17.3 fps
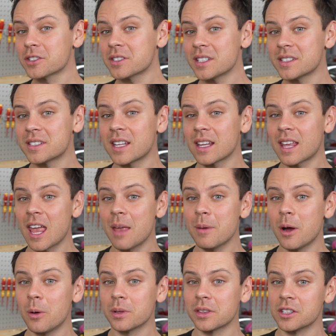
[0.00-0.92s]
since they came
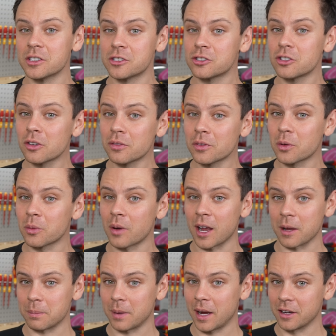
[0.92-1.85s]
out with the server
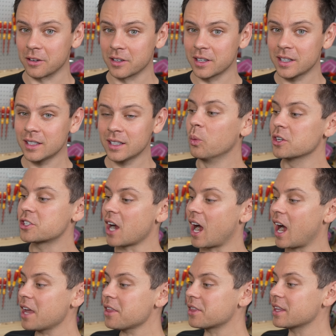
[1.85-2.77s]
rack battery, which
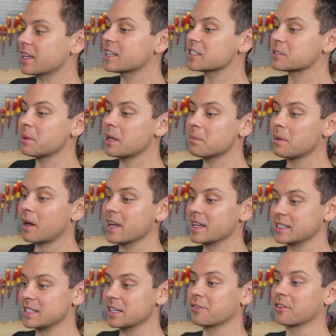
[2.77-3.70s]
I think is made by
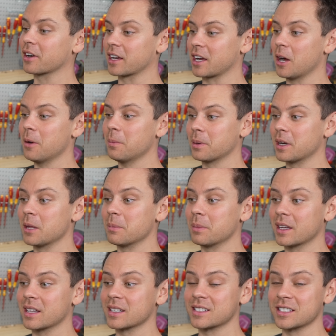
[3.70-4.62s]
a different company
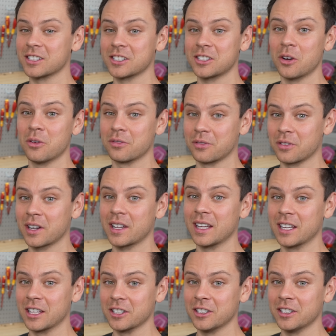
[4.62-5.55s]
because it's so
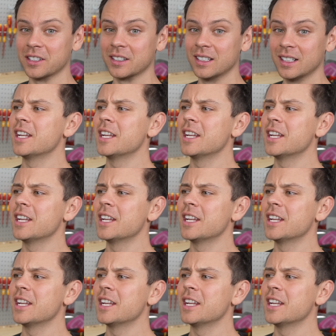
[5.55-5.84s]
freaking good.